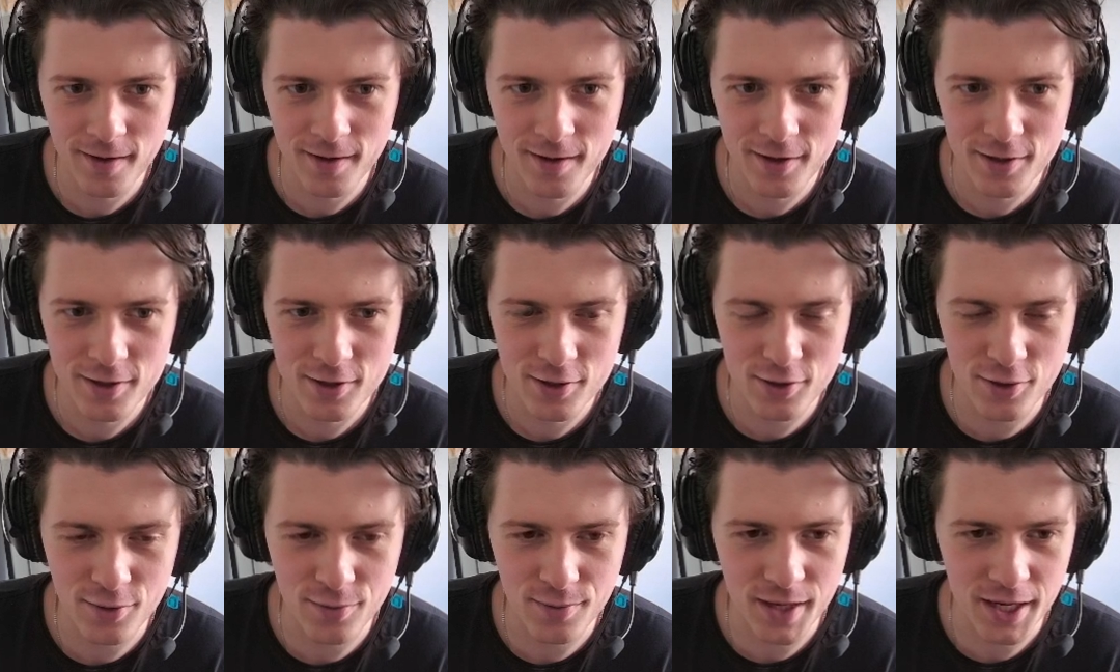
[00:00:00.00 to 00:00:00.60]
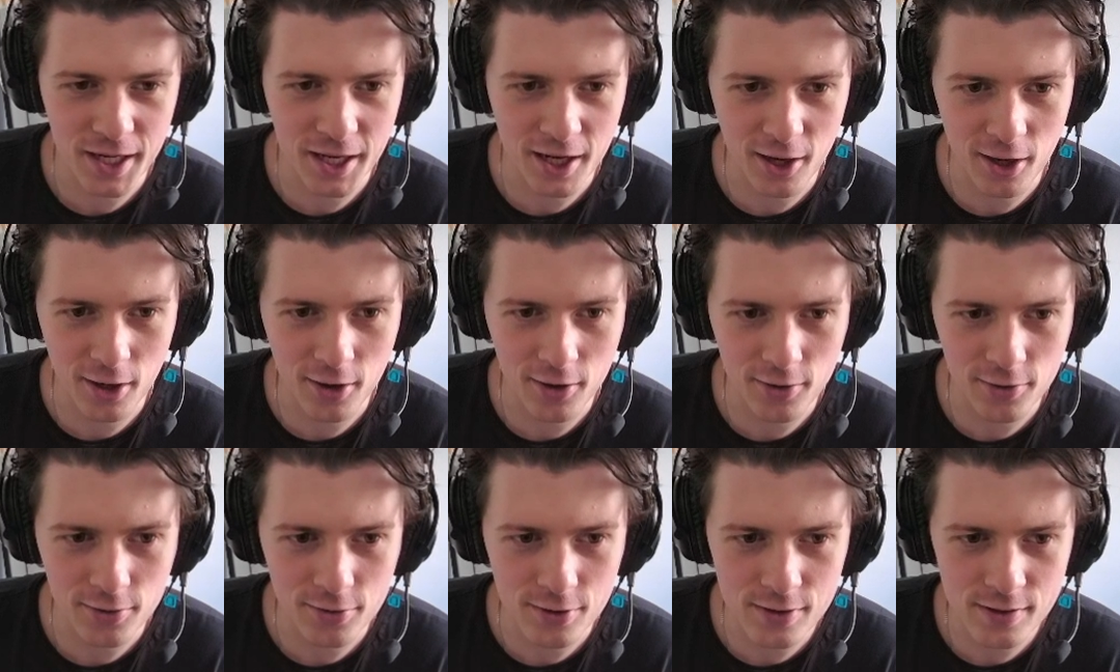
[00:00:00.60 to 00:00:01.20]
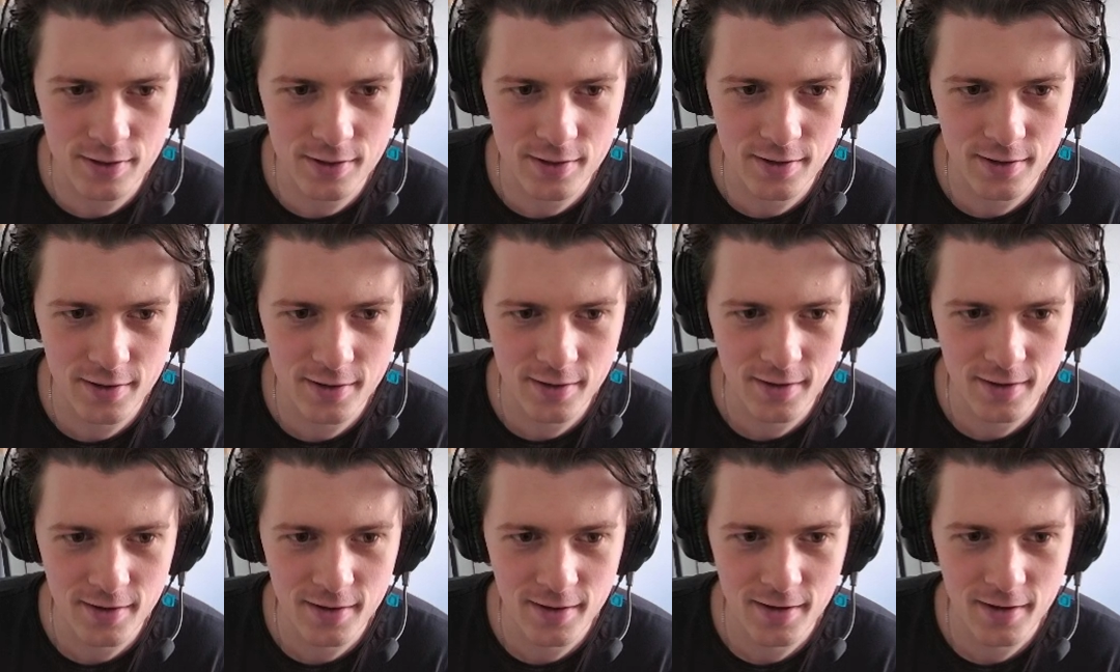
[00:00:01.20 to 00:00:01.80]
So many lows.
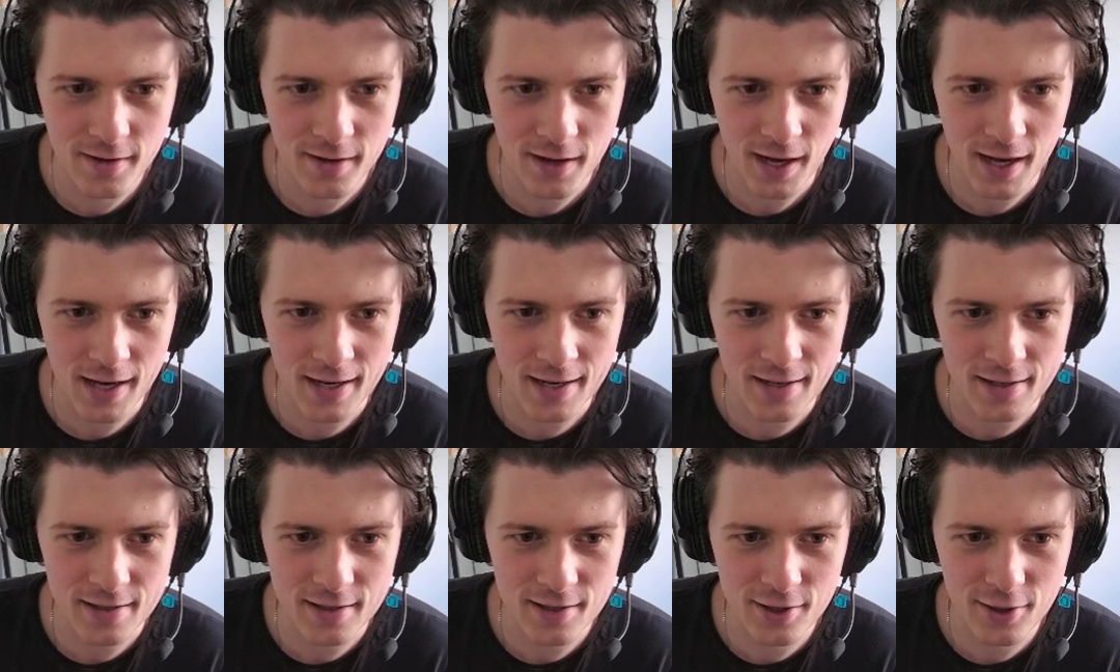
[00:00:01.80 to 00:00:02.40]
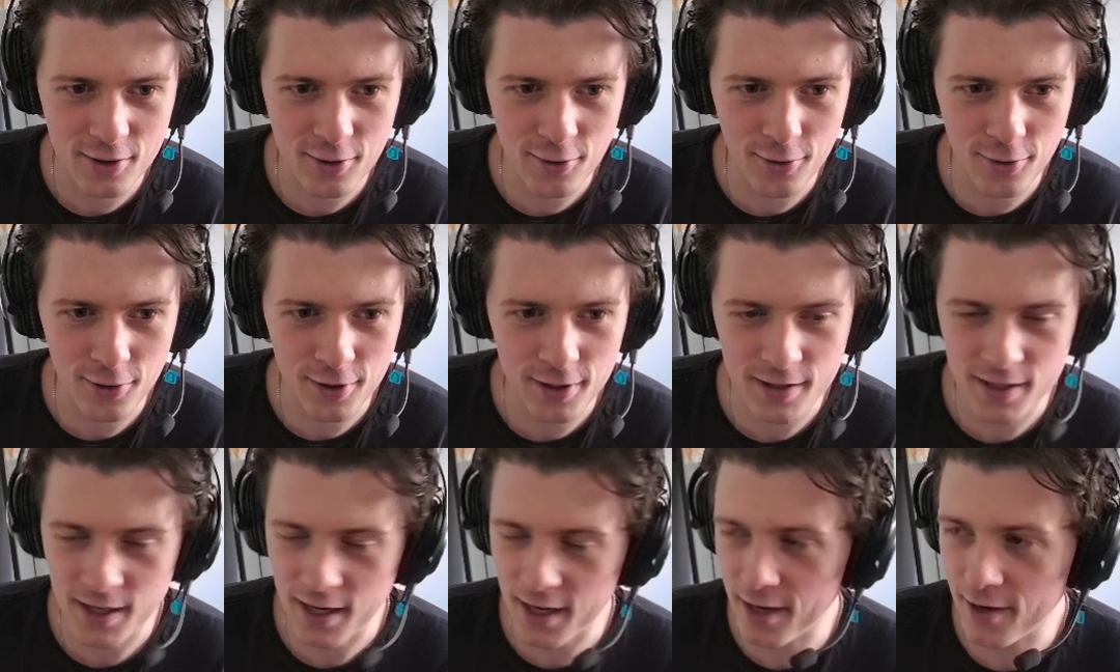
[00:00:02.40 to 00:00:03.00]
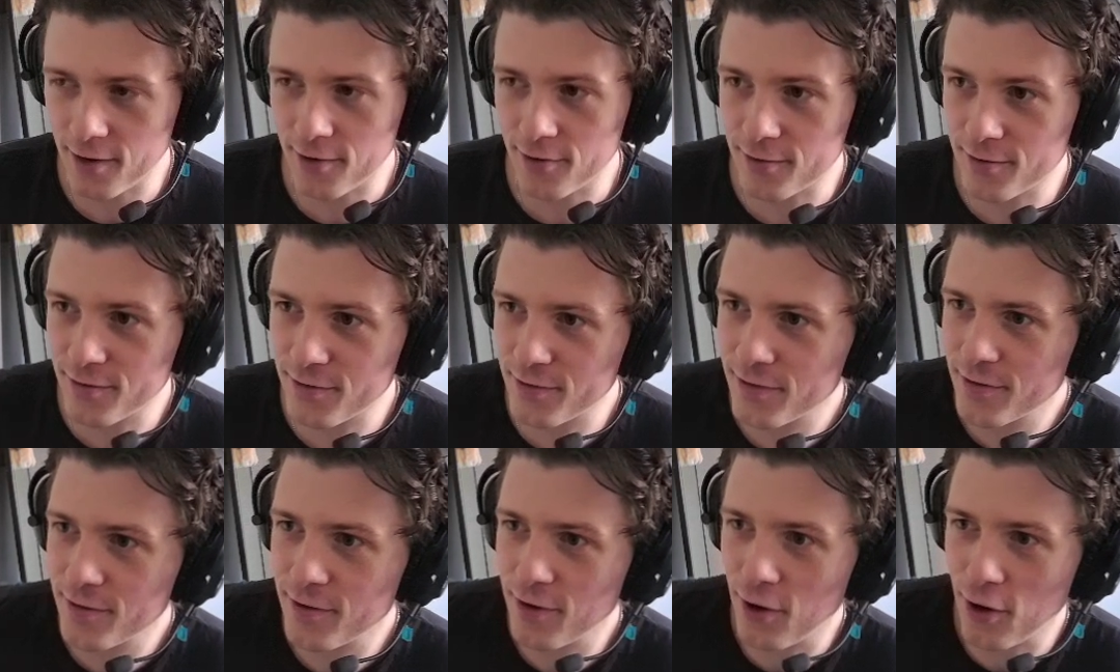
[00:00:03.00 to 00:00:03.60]
And it's going down
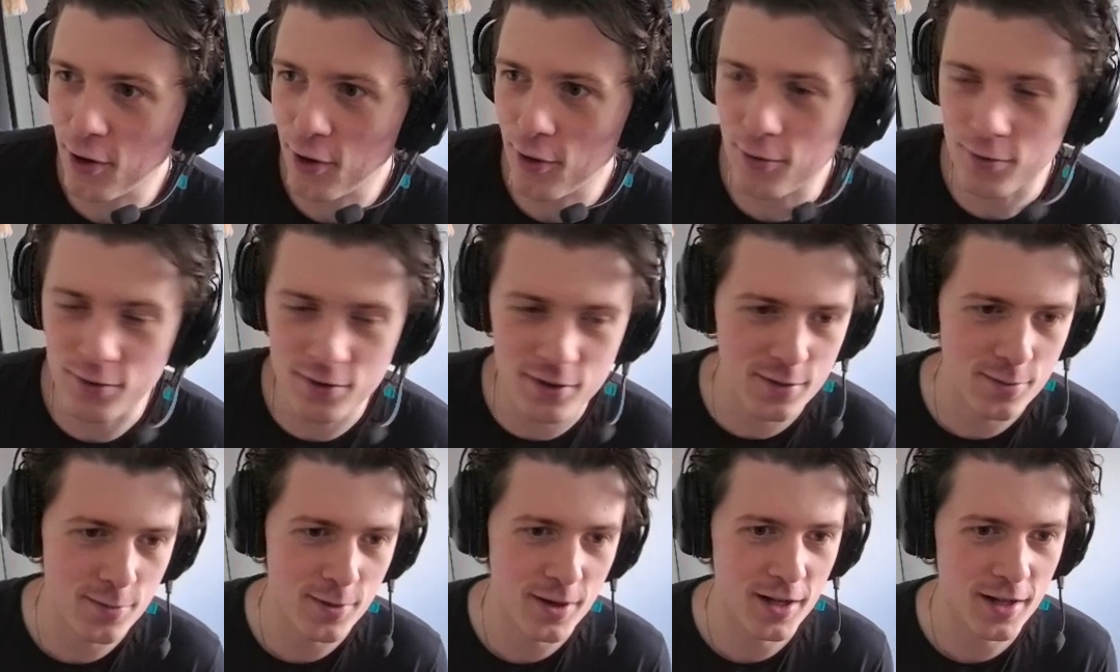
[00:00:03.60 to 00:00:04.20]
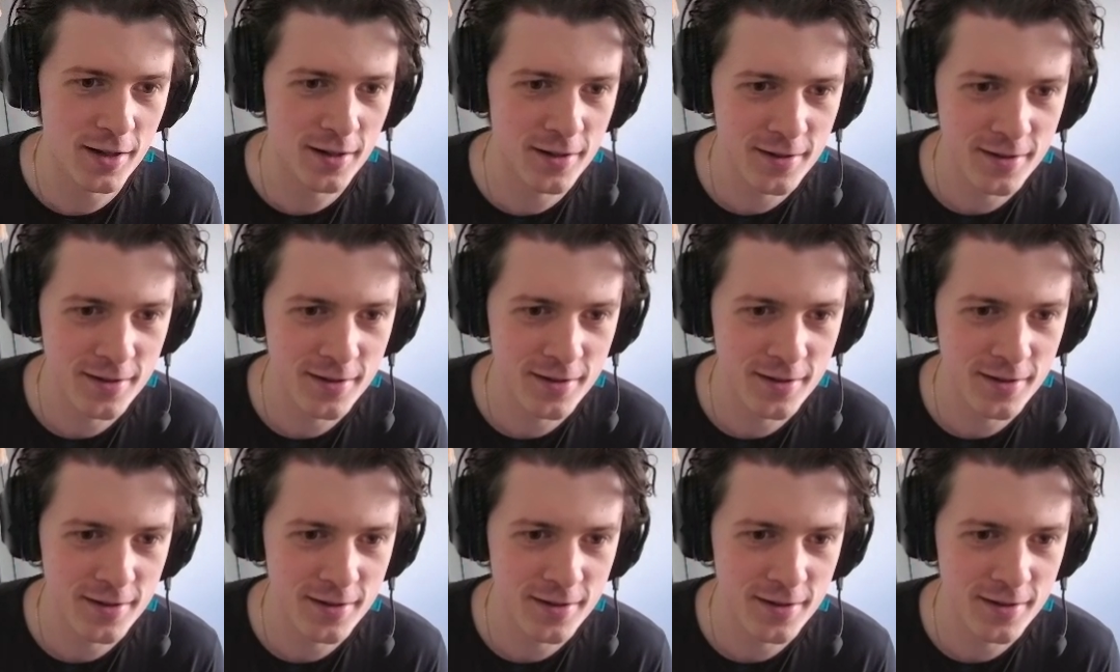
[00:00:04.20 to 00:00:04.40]
low as well.